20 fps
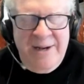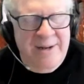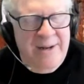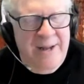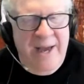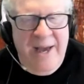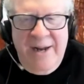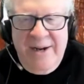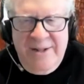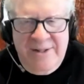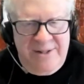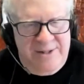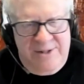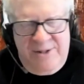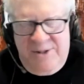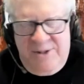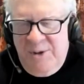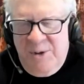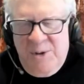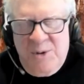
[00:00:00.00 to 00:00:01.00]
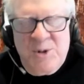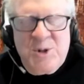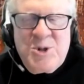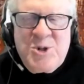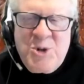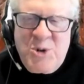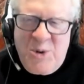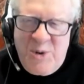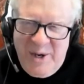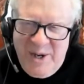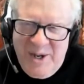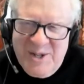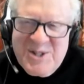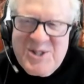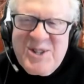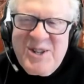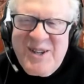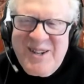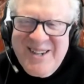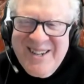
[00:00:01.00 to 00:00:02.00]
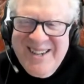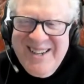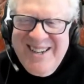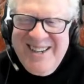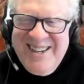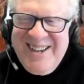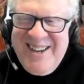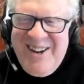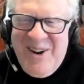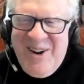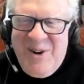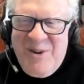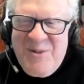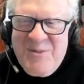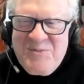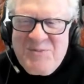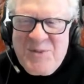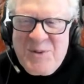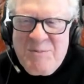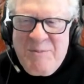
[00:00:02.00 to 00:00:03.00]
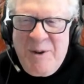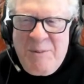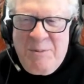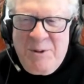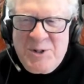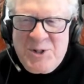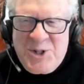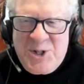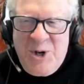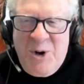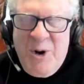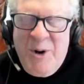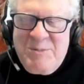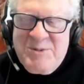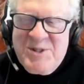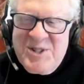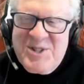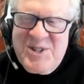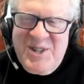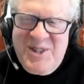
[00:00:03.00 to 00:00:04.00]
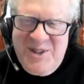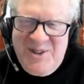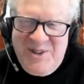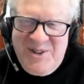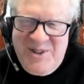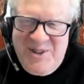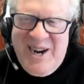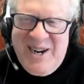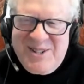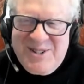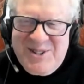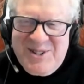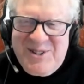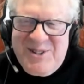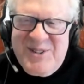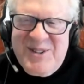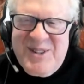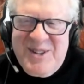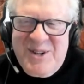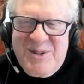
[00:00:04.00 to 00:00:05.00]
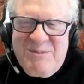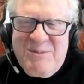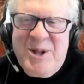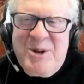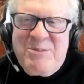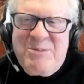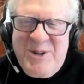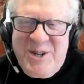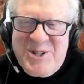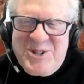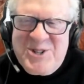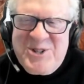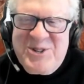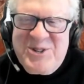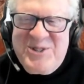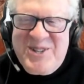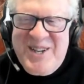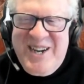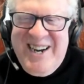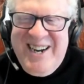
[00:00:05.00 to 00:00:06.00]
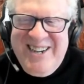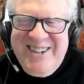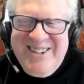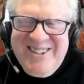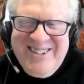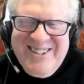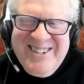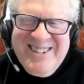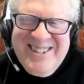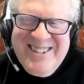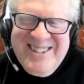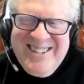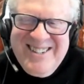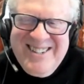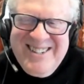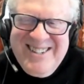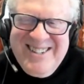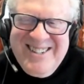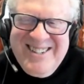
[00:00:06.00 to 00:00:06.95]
And it's notorious that people show up to see their doctor and their blood pressure is higher.